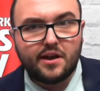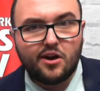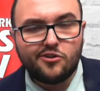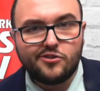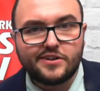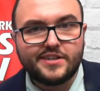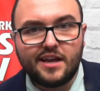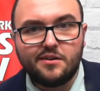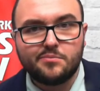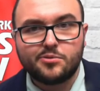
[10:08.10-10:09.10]

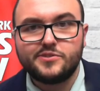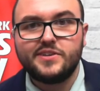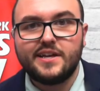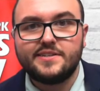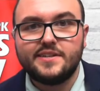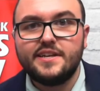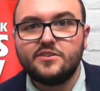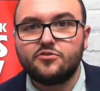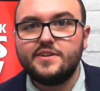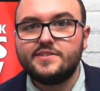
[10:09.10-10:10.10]
110%
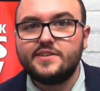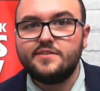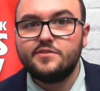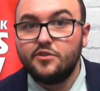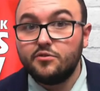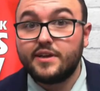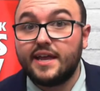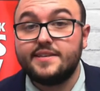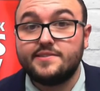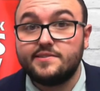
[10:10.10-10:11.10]
increase in new
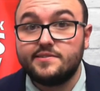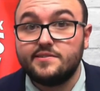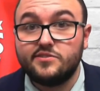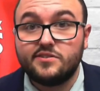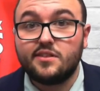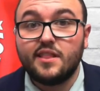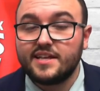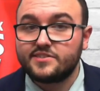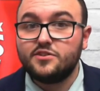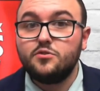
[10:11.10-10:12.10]
cases in just the
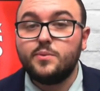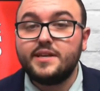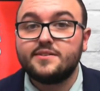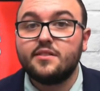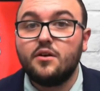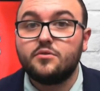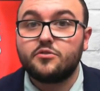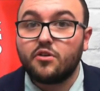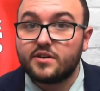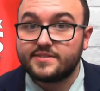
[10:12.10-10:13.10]
last 2 weeks alone
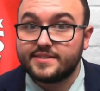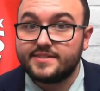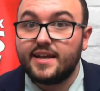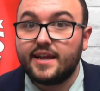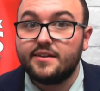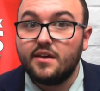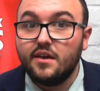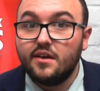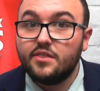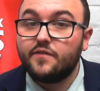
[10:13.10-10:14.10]
across the state.
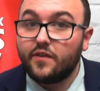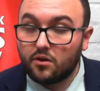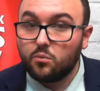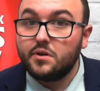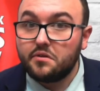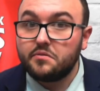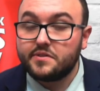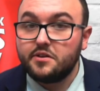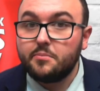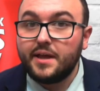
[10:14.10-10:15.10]
The fair will
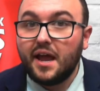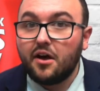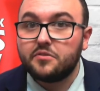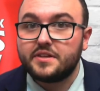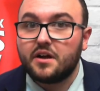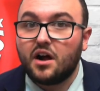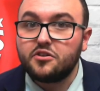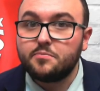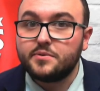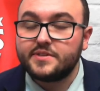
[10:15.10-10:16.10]
still be held at
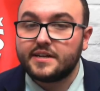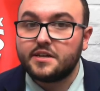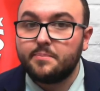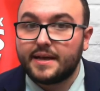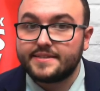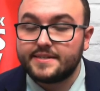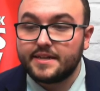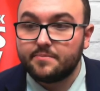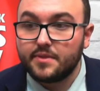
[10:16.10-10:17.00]
100% capacity.